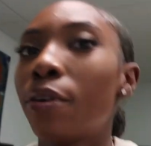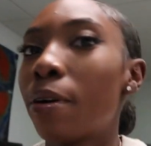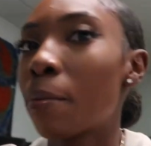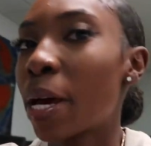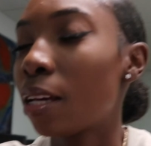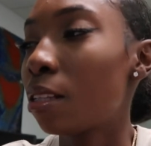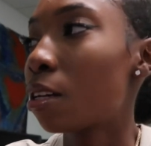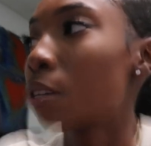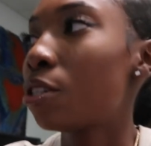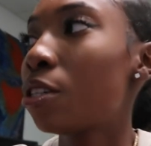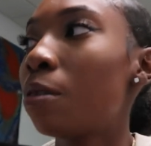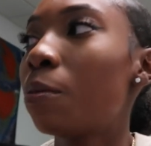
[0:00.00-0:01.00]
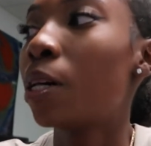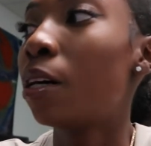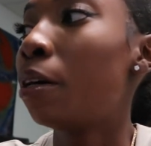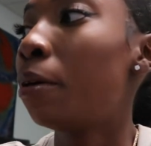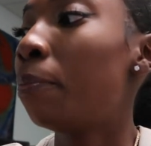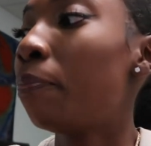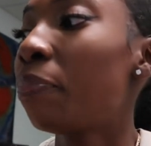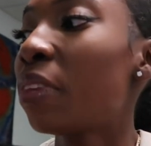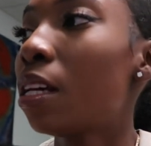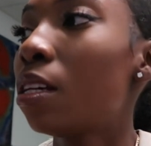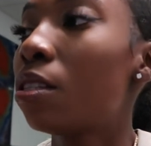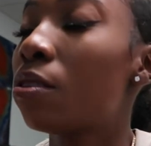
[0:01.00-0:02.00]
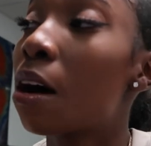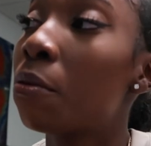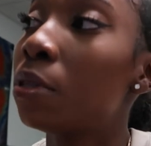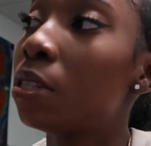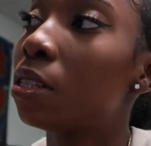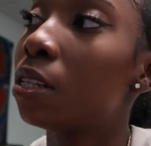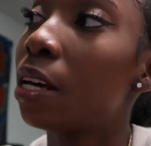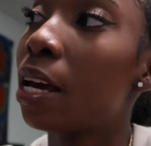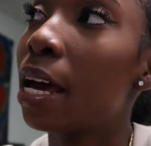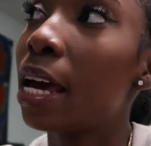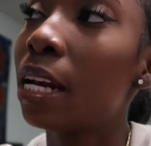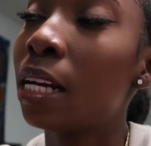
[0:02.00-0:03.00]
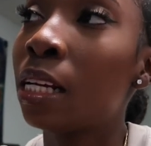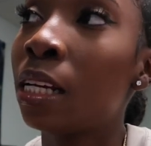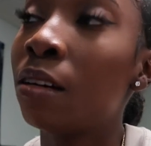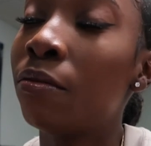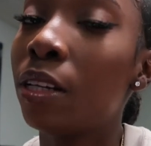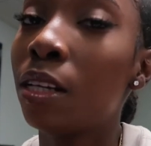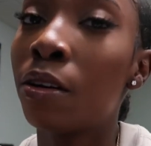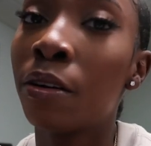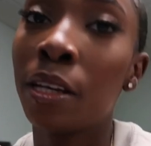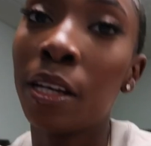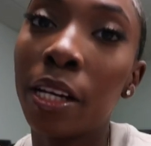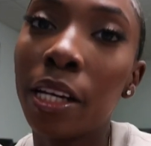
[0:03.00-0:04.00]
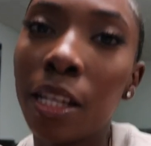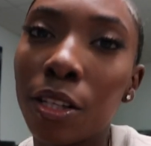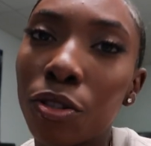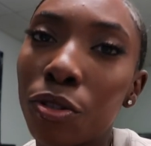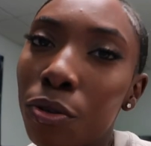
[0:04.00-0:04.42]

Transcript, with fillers: for my internship. Um, so I was editing a video on here. It is